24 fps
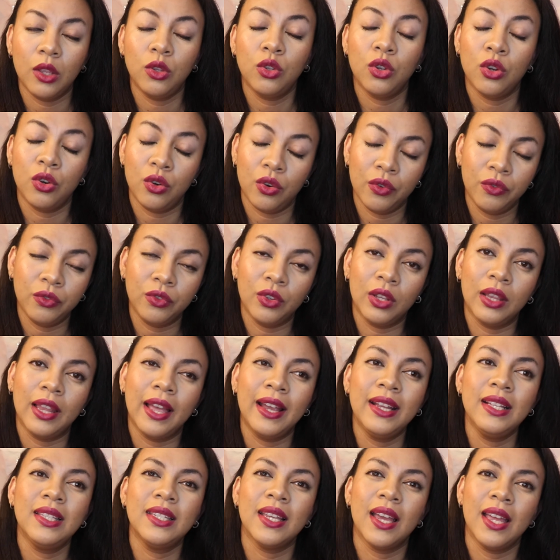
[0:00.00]
I turn off the
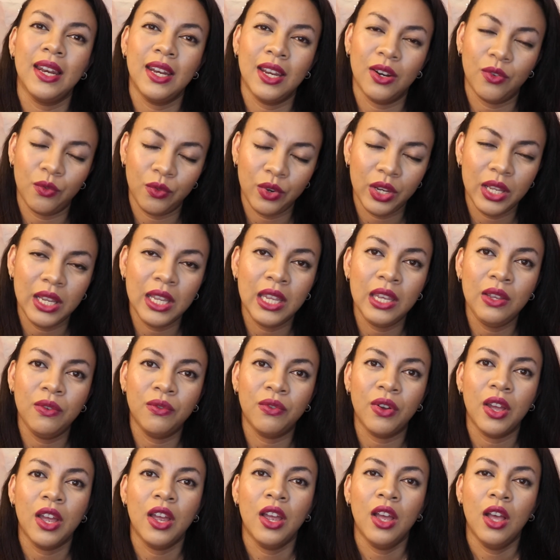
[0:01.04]
light and I
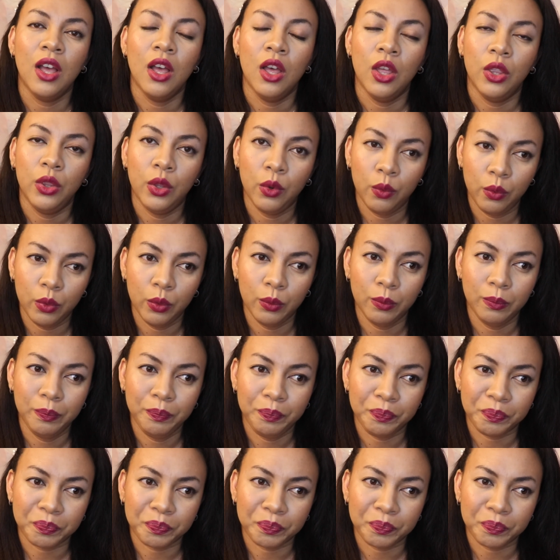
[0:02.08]
relieve the room.